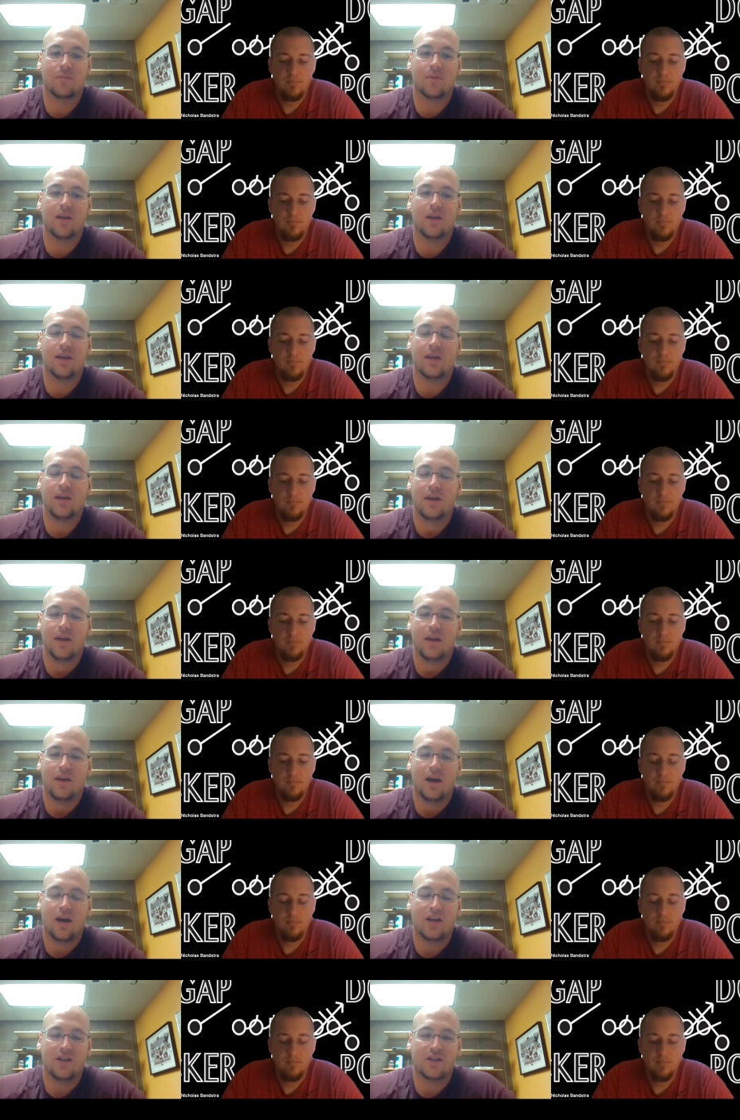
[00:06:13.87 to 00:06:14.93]
Speaker 1: me
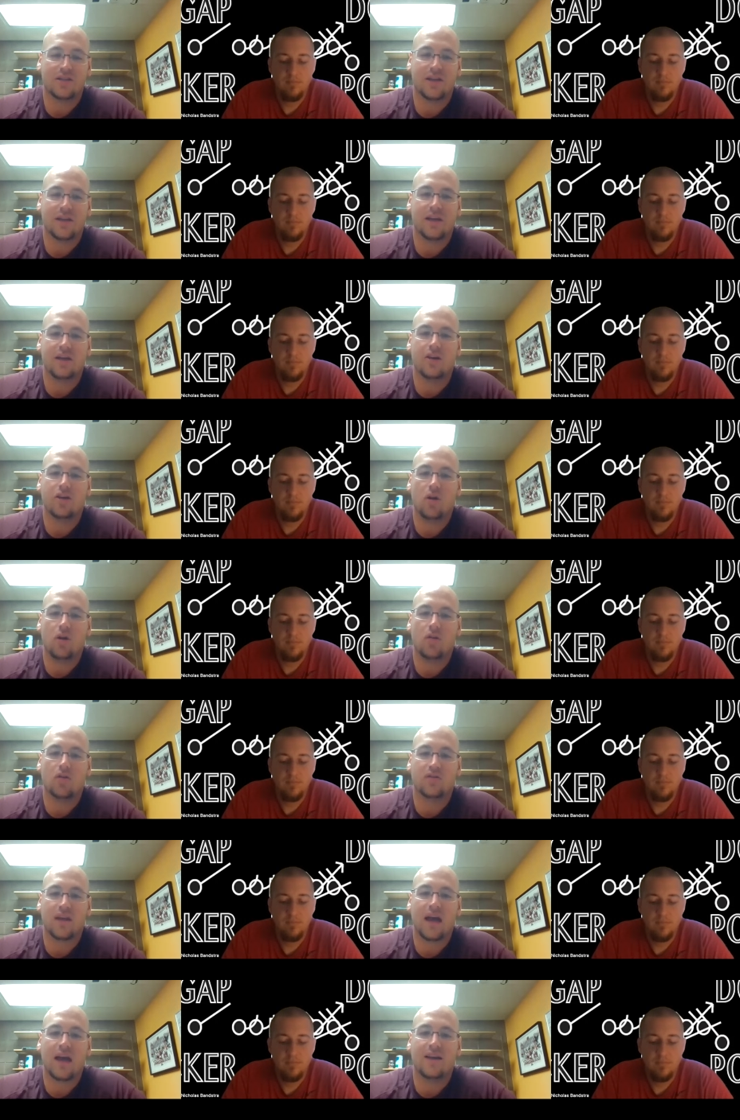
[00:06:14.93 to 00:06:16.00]
uh, just getting to know
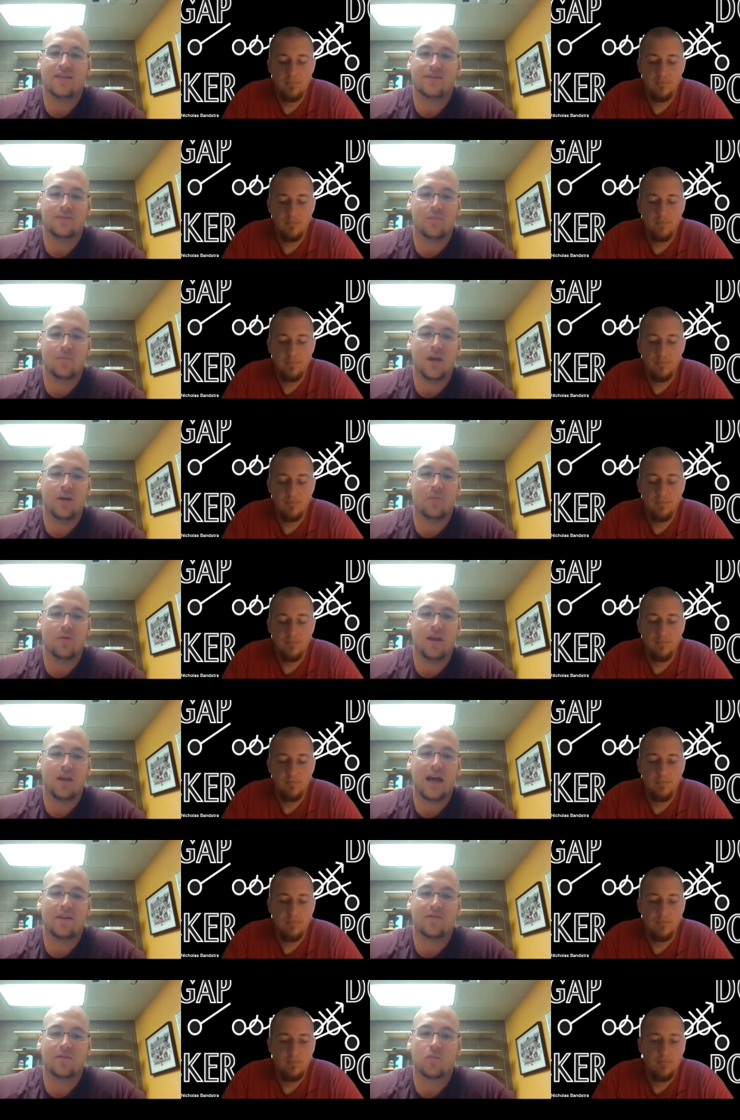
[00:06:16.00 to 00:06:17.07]
those guys and be able
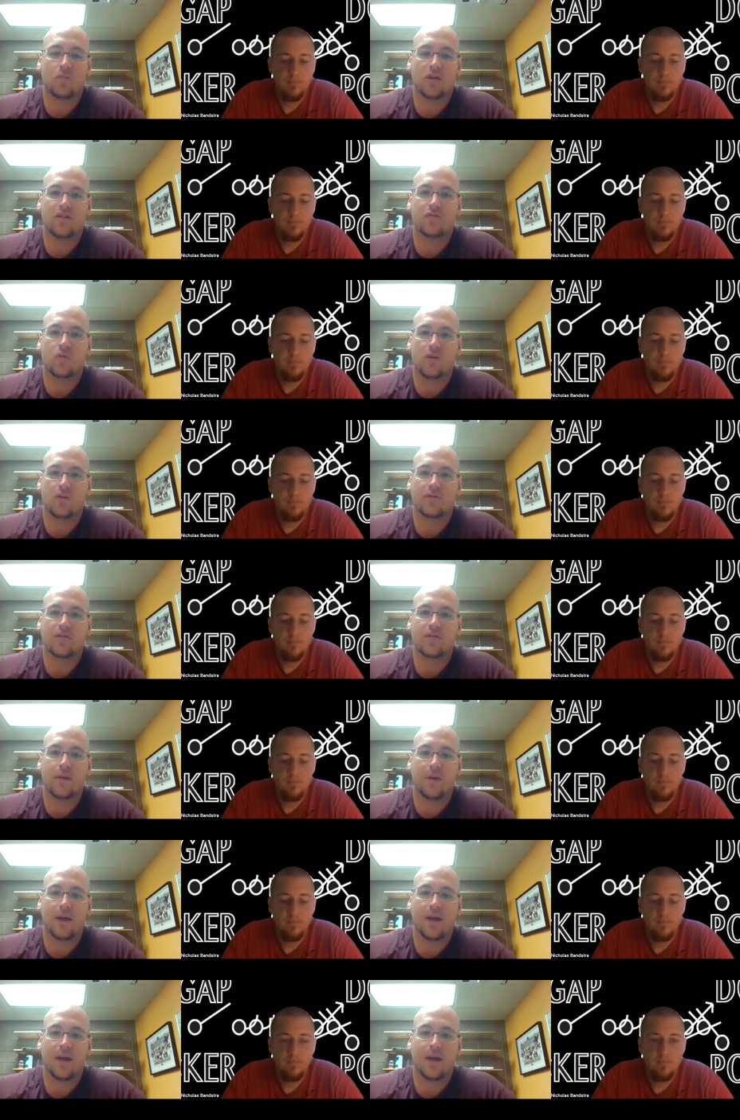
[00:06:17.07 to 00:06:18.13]
to have some resources
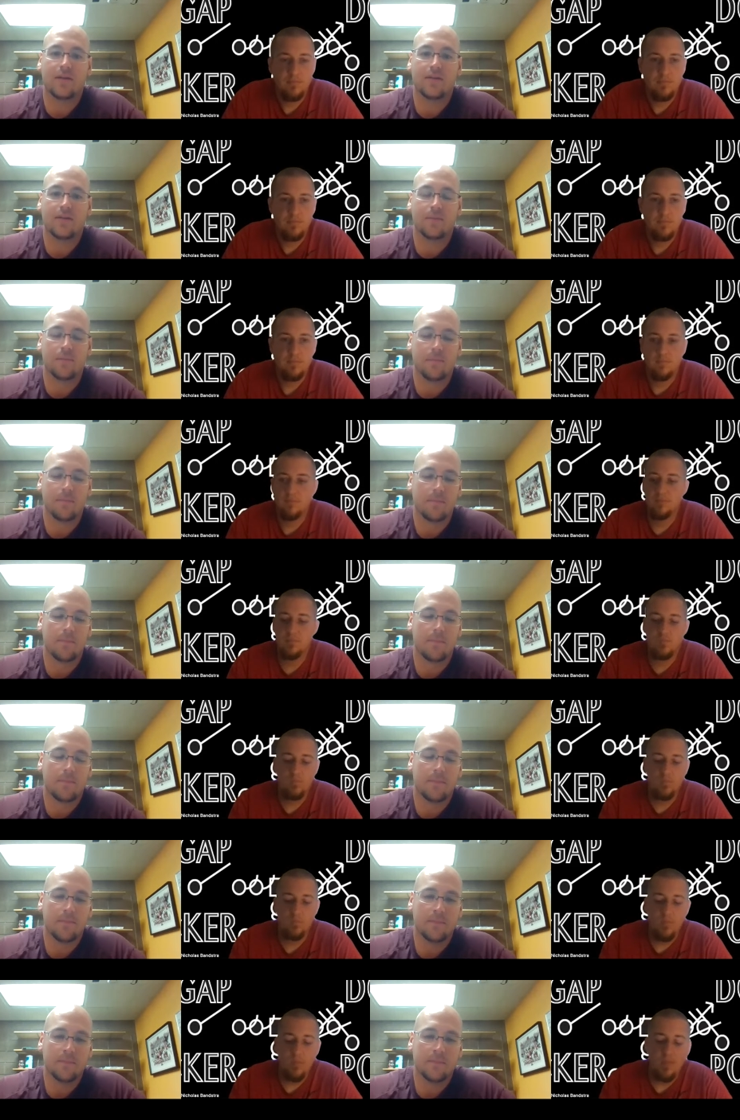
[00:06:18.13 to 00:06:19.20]
at my hands.
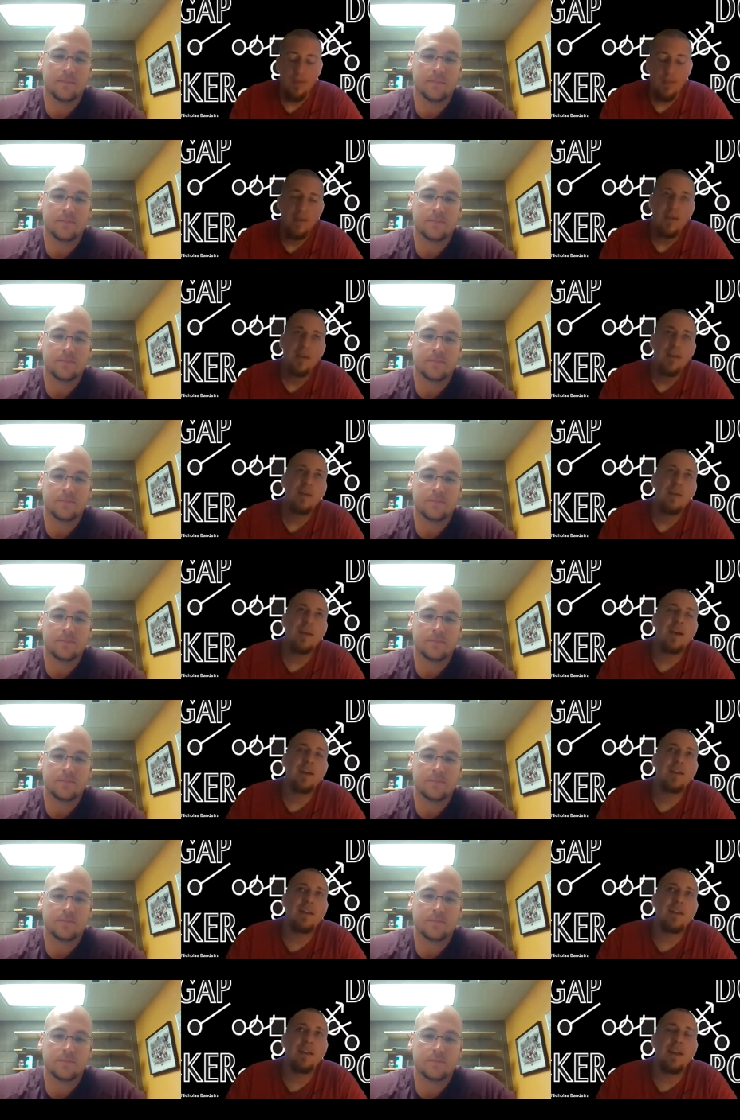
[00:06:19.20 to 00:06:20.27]

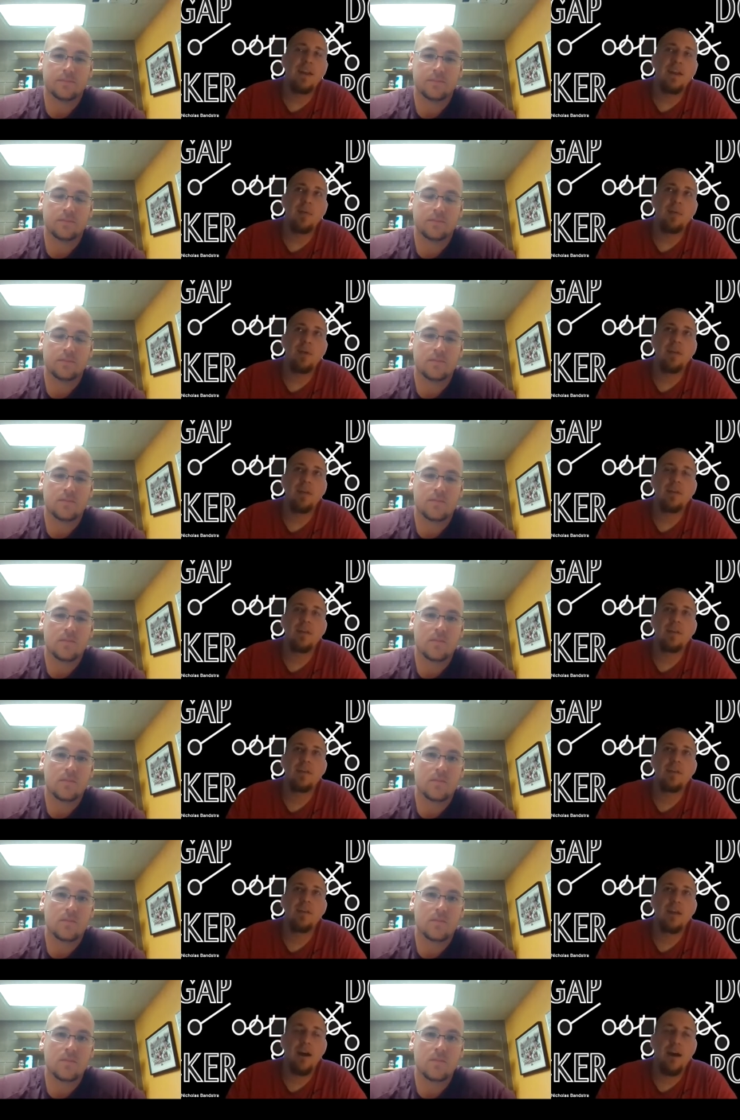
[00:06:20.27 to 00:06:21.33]
Speaker 2: Yeah, and like I mean,
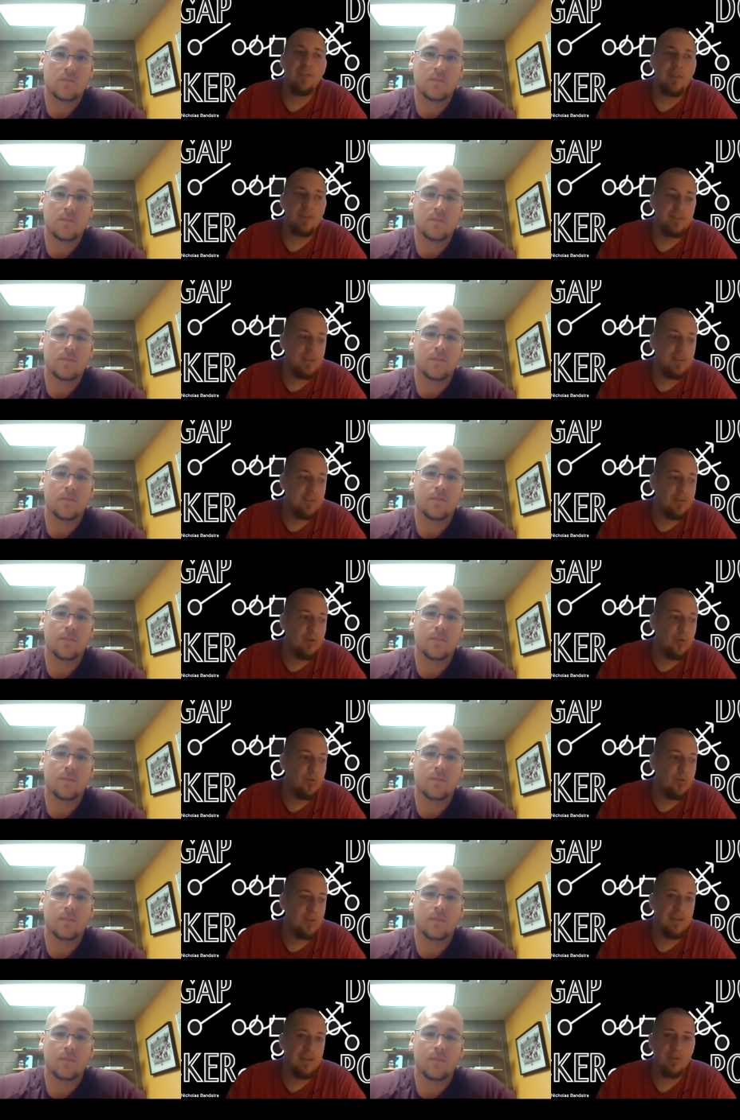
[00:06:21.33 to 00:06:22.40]
obviously the cool
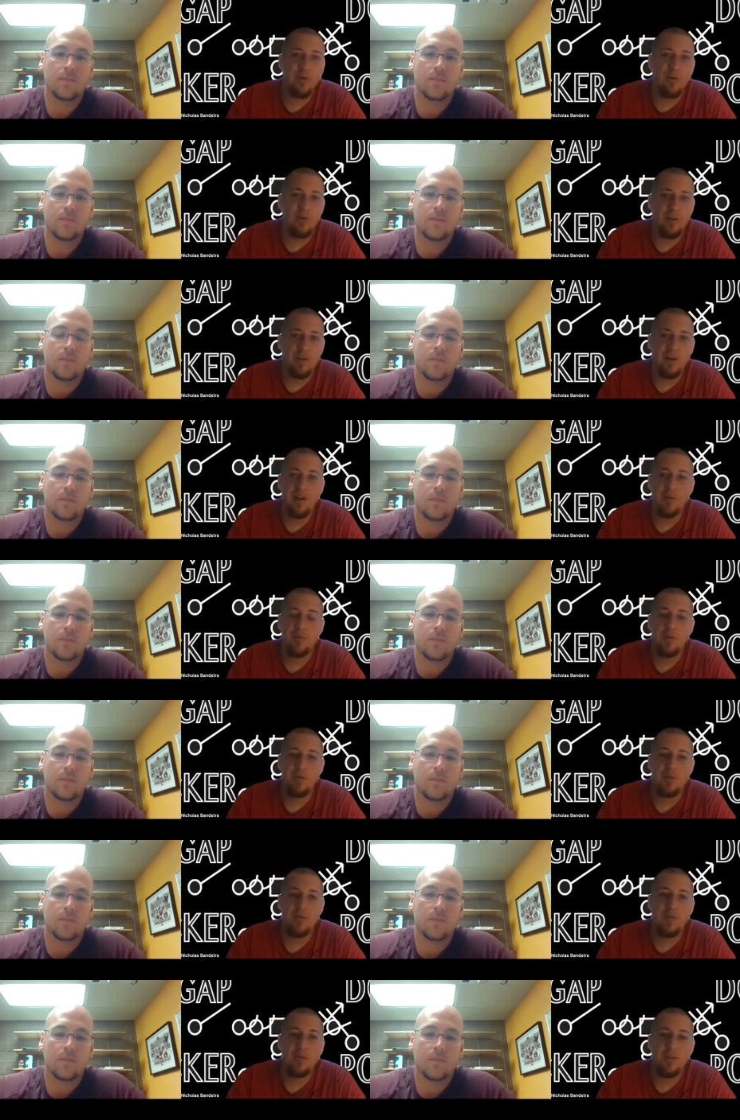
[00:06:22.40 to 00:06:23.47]
clinic's a whole nother
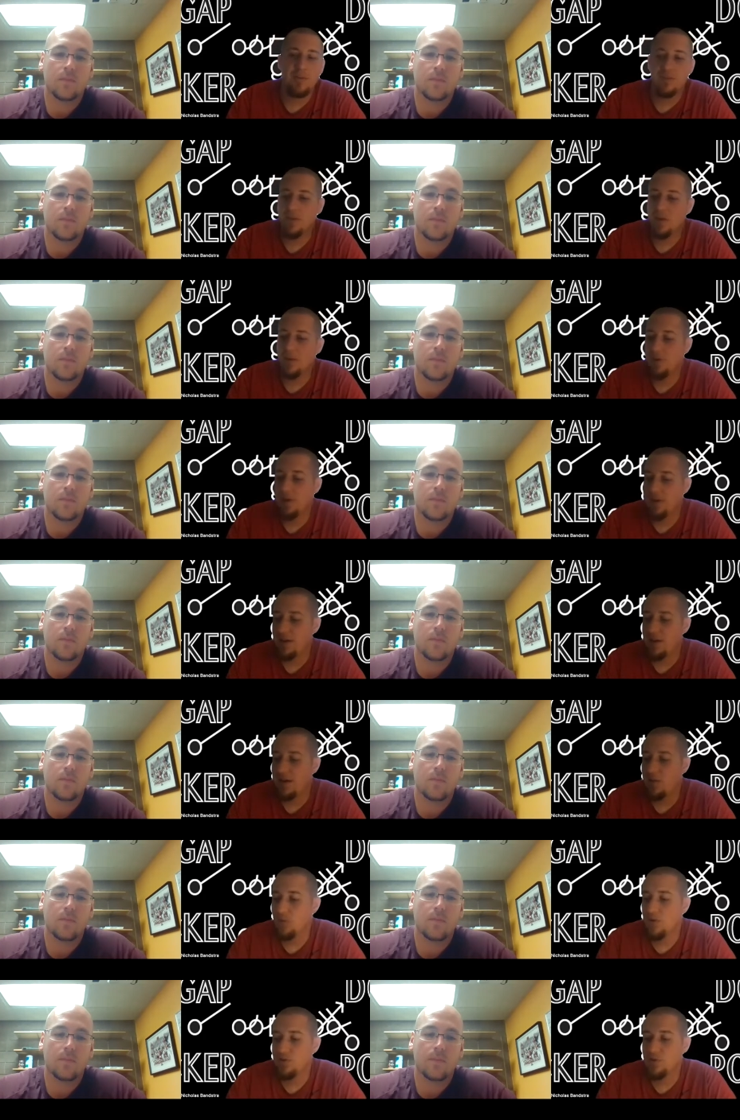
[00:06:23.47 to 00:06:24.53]
animal itself, and I
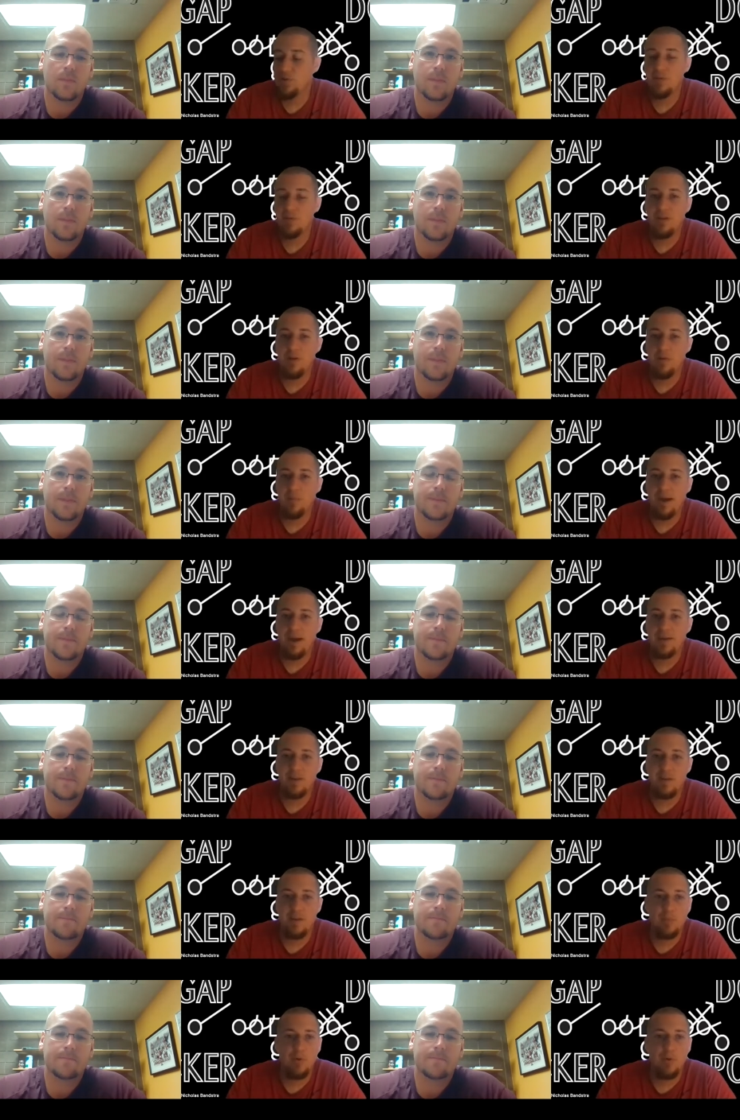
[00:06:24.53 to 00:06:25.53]
kind of wish it would go back to in